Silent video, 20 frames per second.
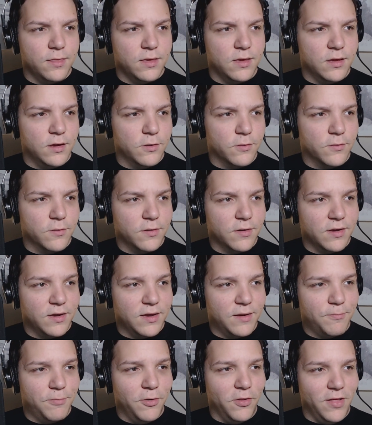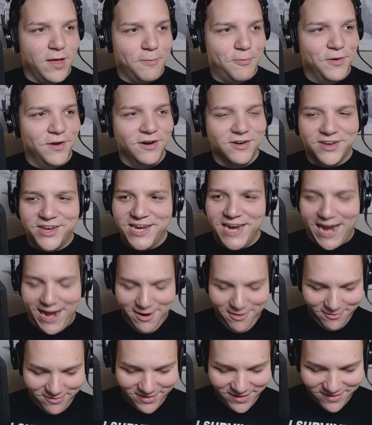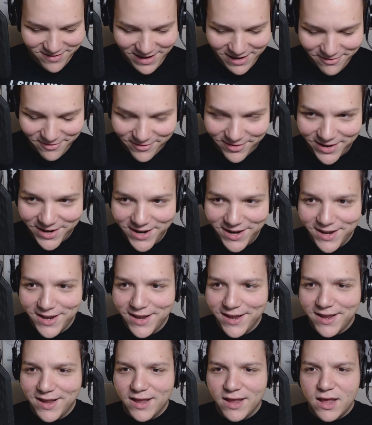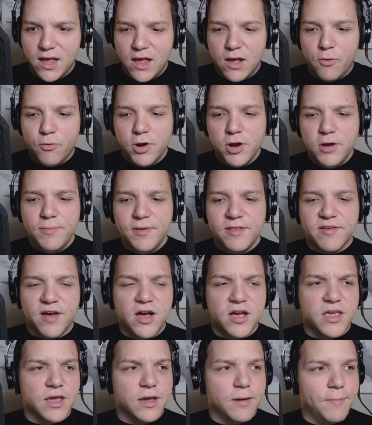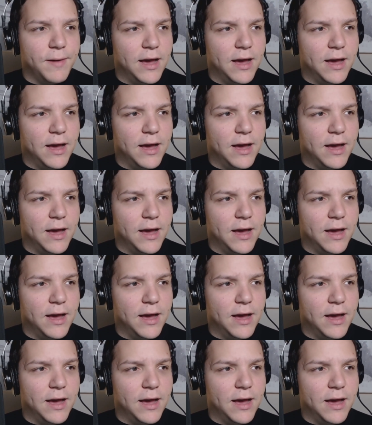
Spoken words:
you know, pull up your channel successfully, we're going to be talking